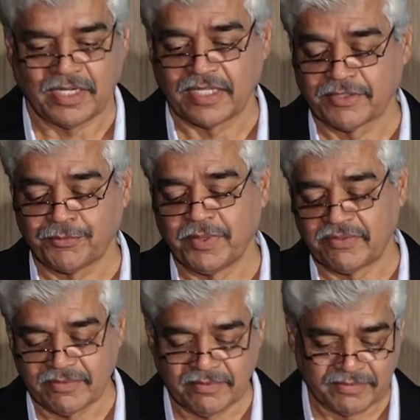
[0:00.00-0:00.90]
other
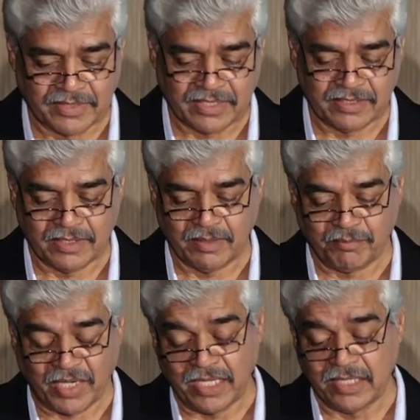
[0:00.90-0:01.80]
species, and uh,
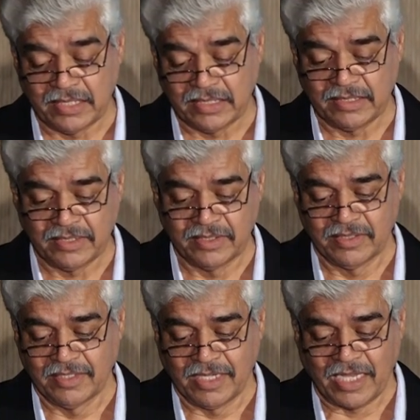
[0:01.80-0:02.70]
my
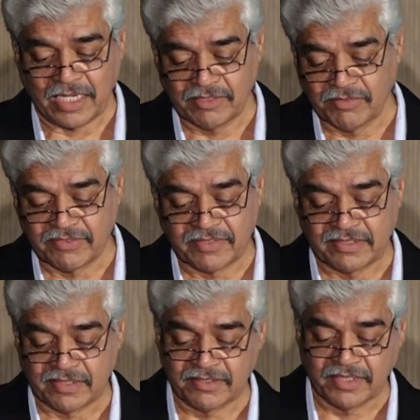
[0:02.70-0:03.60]
activities are
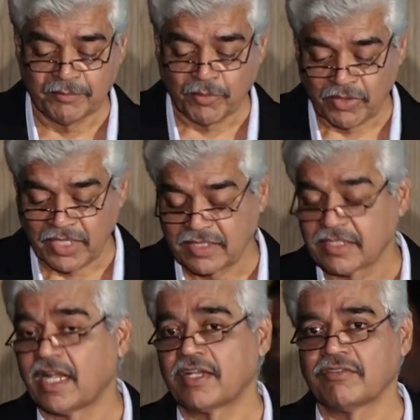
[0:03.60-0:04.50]
generally more like the,
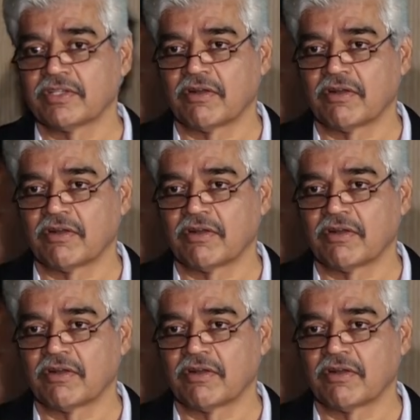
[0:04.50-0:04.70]
that of the